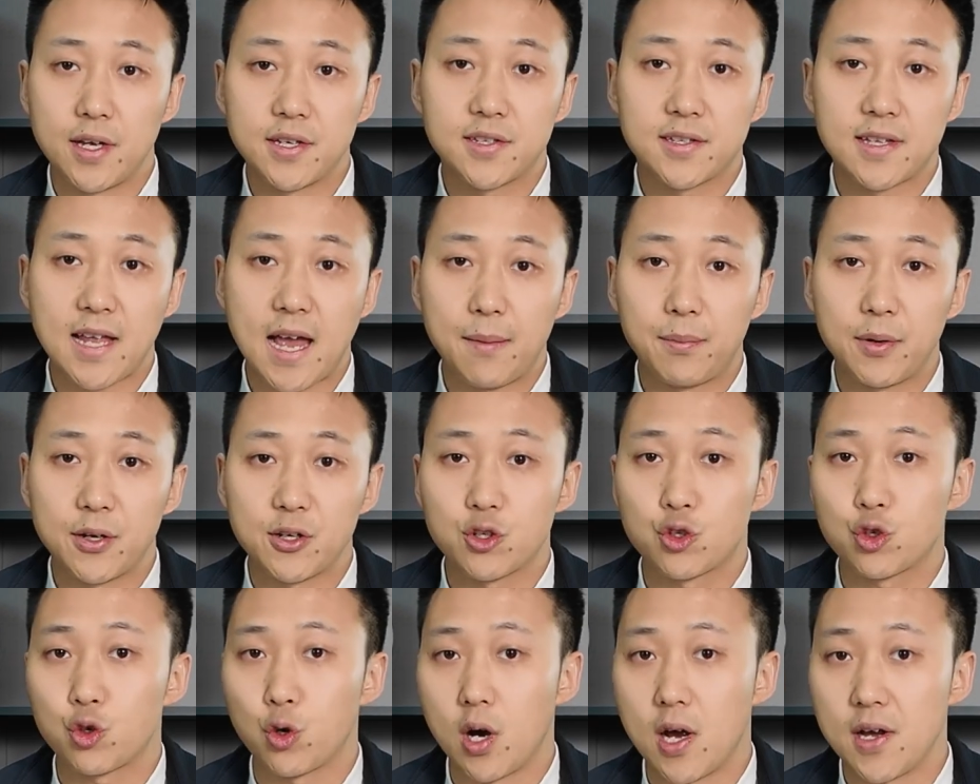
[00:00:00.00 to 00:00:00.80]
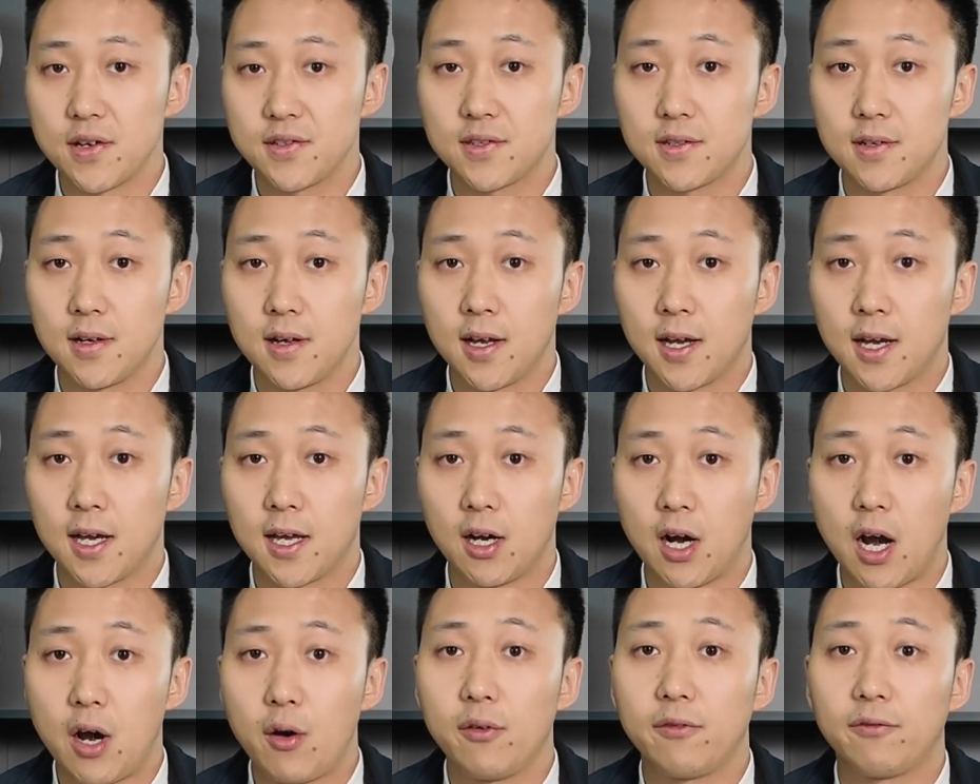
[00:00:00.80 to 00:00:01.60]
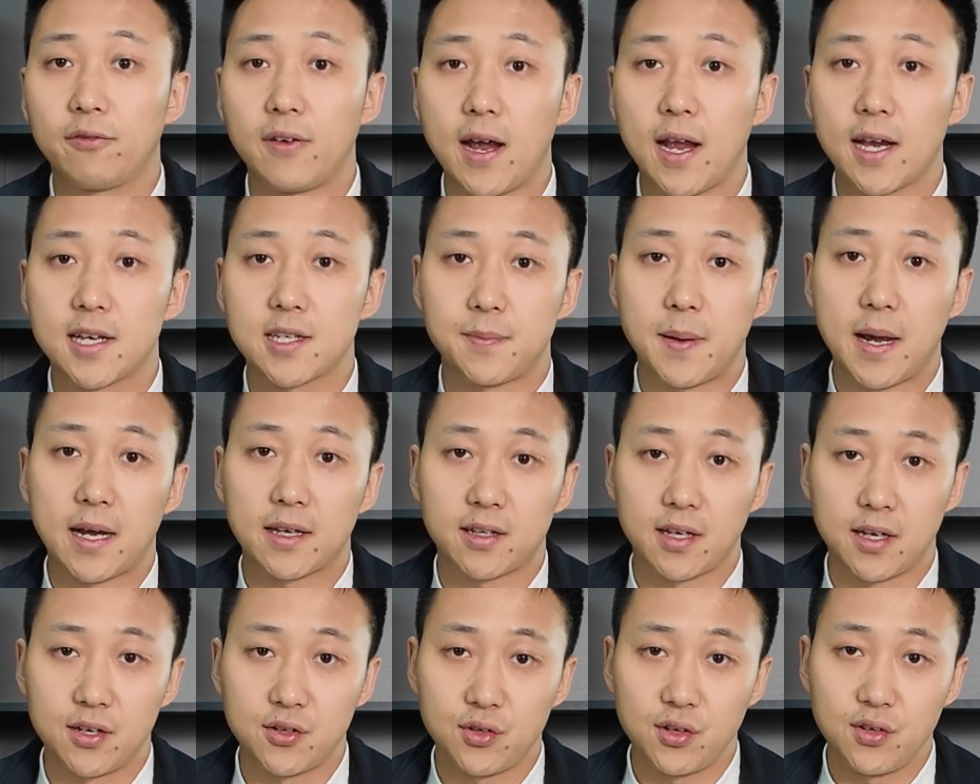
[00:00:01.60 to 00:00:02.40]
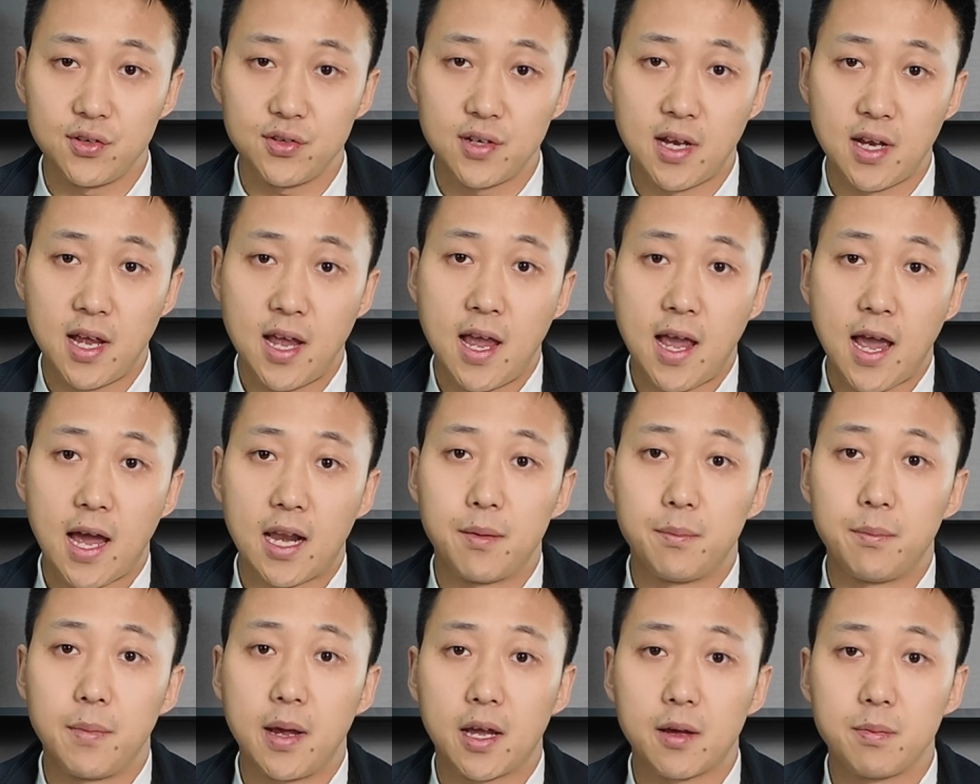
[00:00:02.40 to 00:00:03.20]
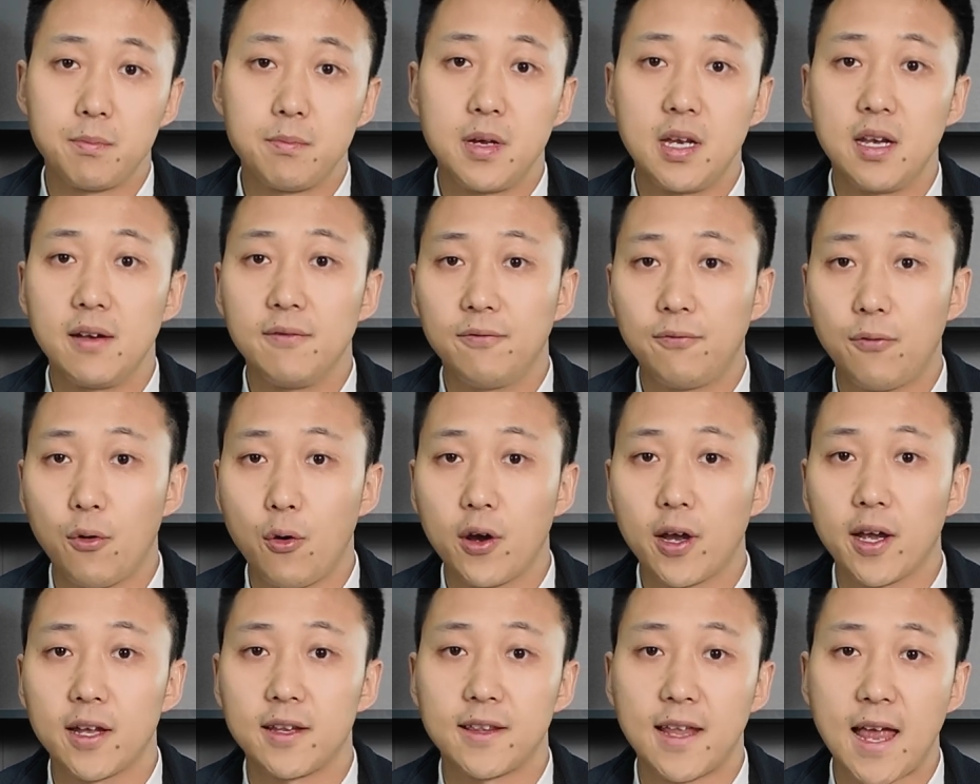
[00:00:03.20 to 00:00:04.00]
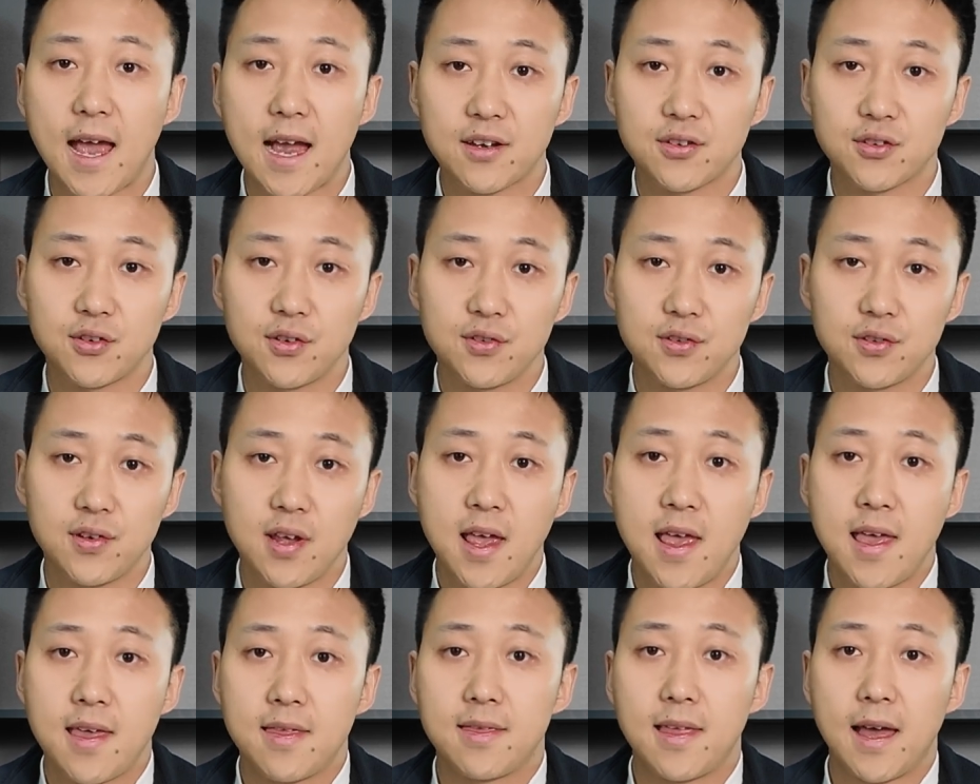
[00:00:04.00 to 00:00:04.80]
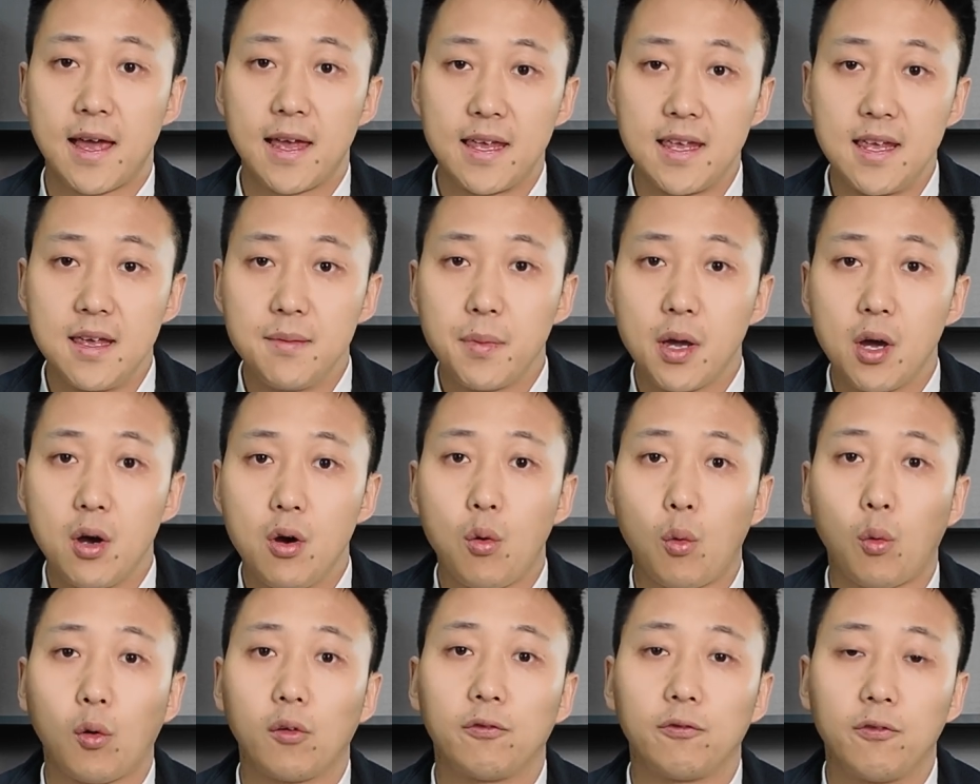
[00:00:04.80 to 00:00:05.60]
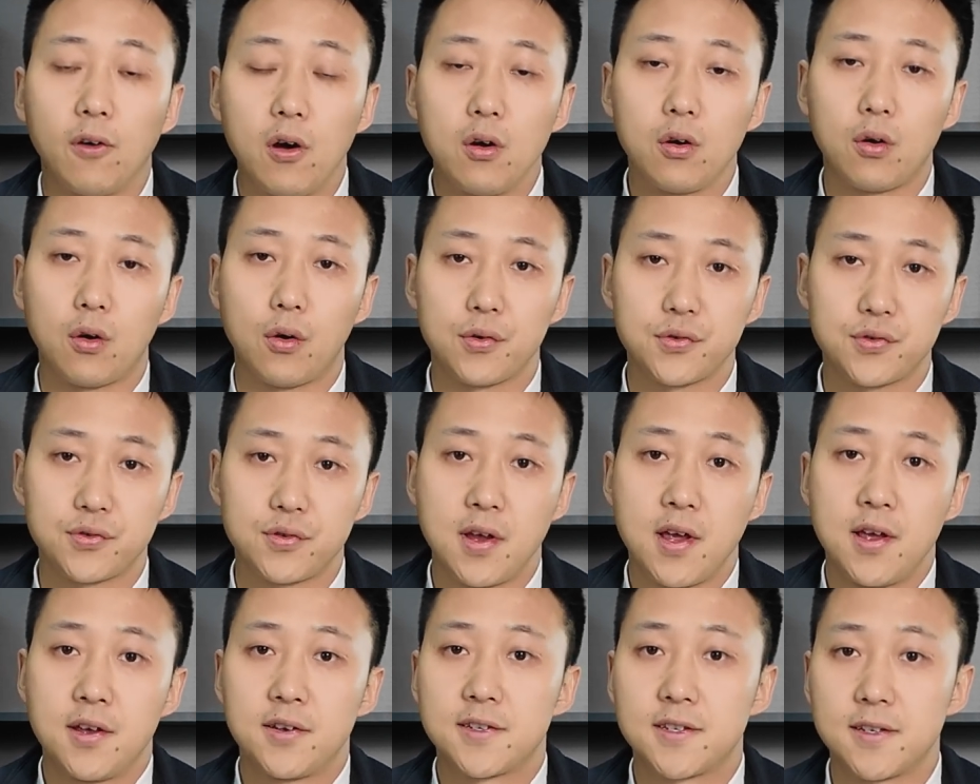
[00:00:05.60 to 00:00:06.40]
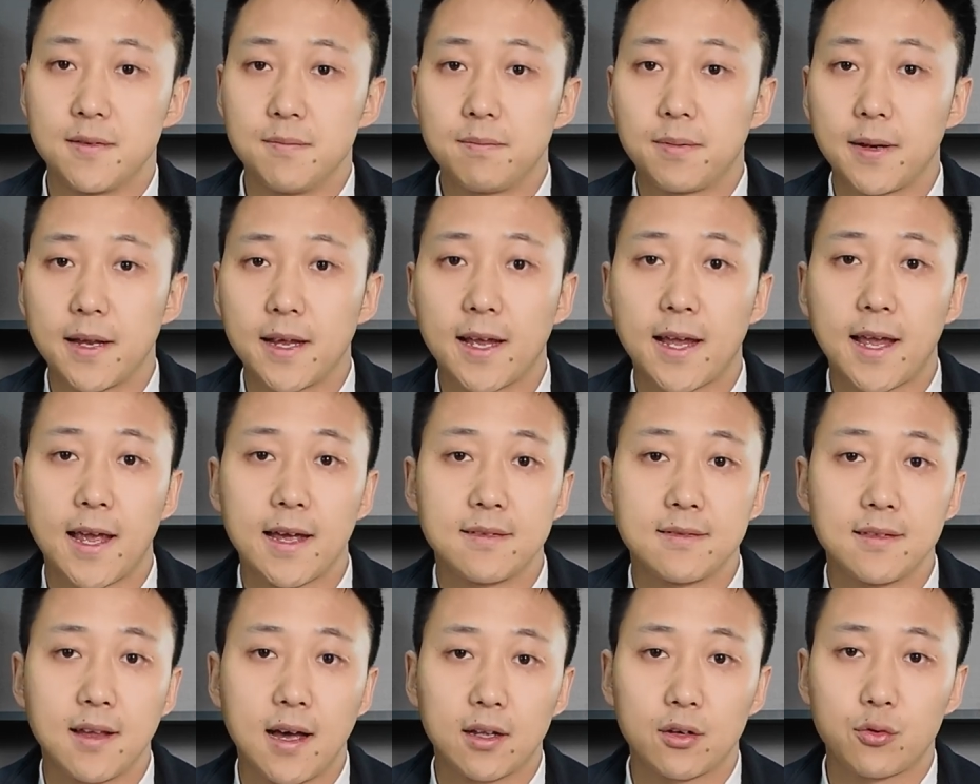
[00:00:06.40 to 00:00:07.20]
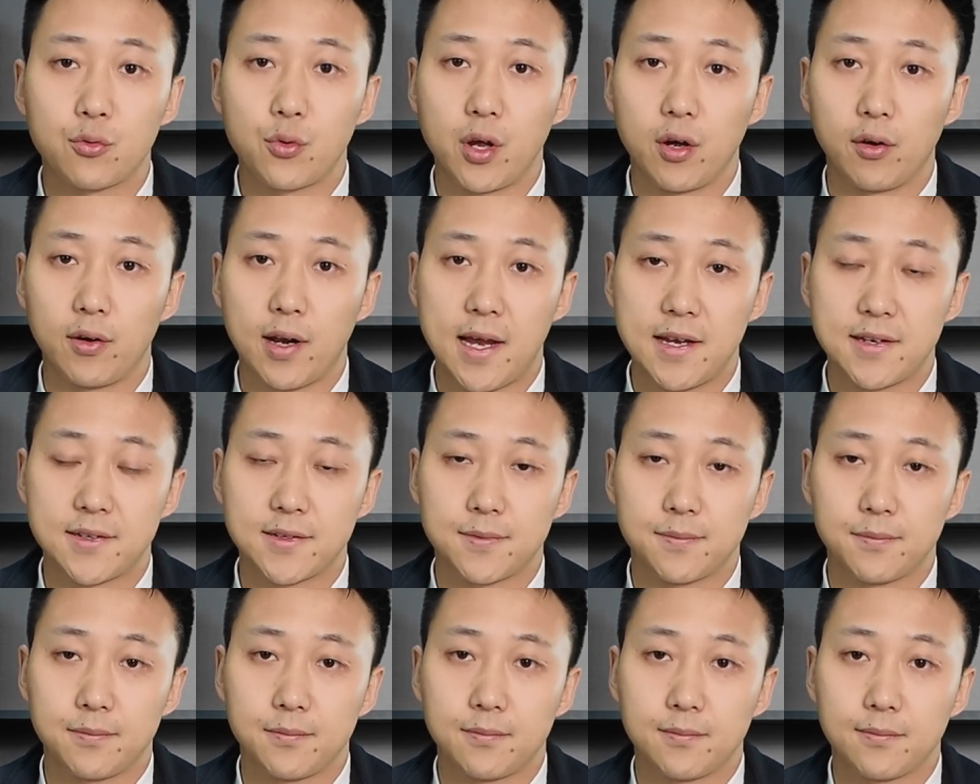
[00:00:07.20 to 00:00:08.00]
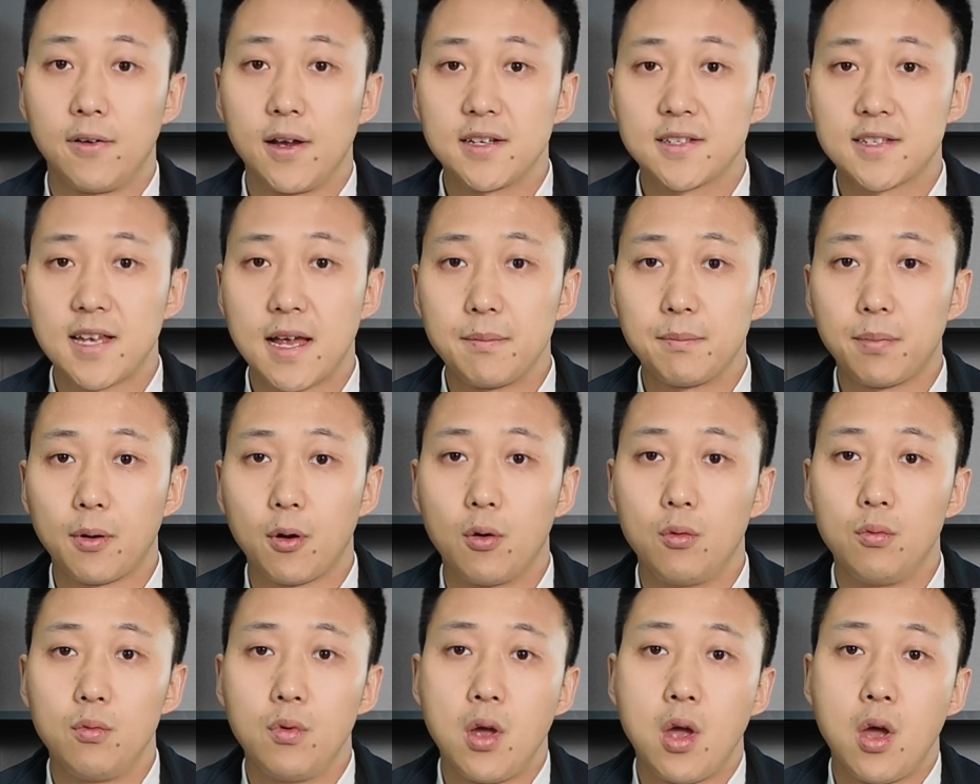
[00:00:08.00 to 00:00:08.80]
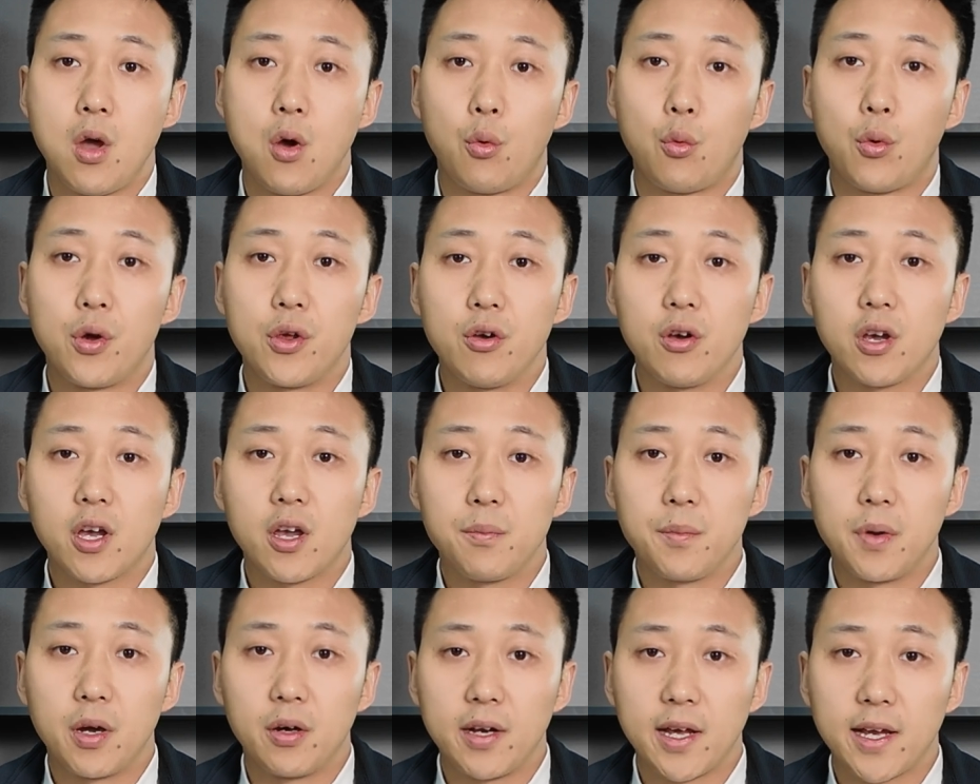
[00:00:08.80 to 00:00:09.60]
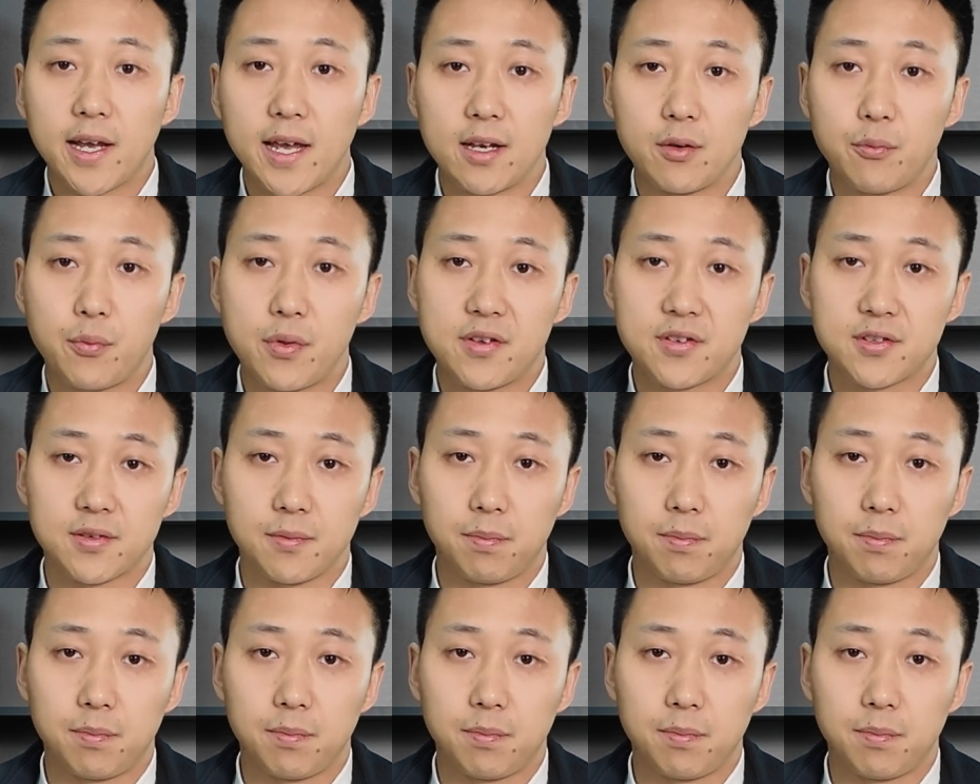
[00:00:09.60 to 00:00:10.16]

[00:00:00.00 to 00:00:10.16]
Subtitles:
to establish trust, clarify expectations, and make meaningful connections that email or phone calls simply cannot realize. For example, when you communicated with